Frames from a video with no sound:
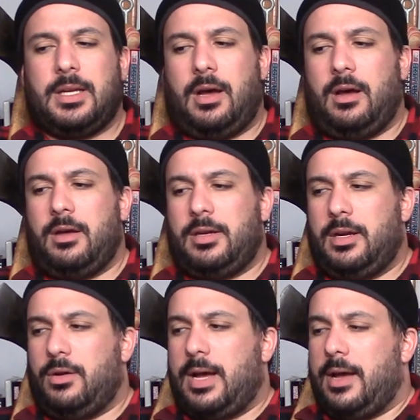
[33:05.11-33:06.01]
Off
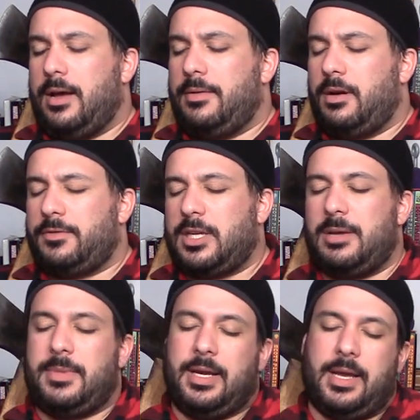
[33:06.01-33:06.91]
the top
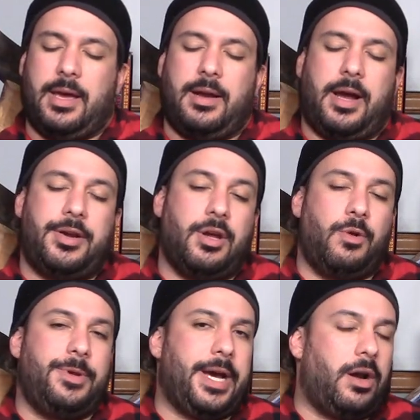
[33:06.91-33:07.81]
of my head, I know
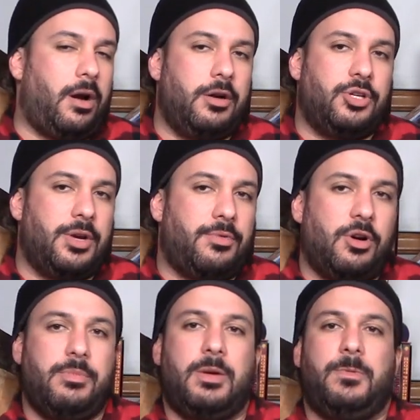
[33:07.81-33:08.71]
we got RJ
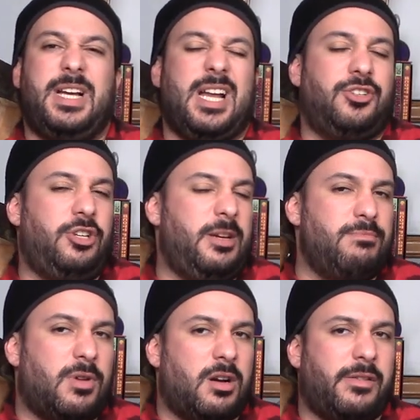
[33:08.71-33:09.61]
Roman, we got Jake
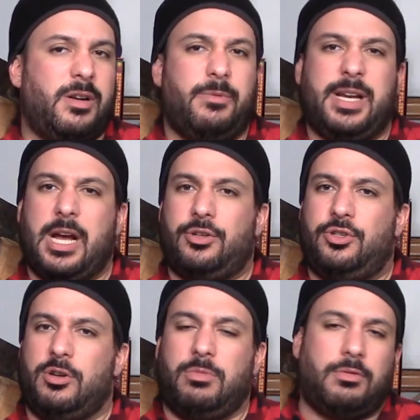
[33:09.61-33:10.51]
Murray, we got
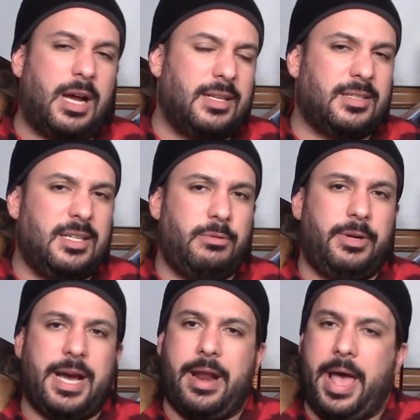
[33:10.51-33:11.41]
Joe Morosky, we
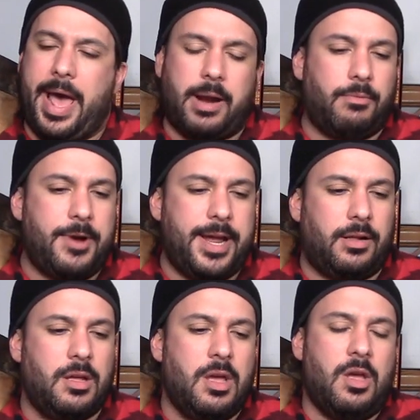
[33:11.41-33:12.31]
got Adam Rail,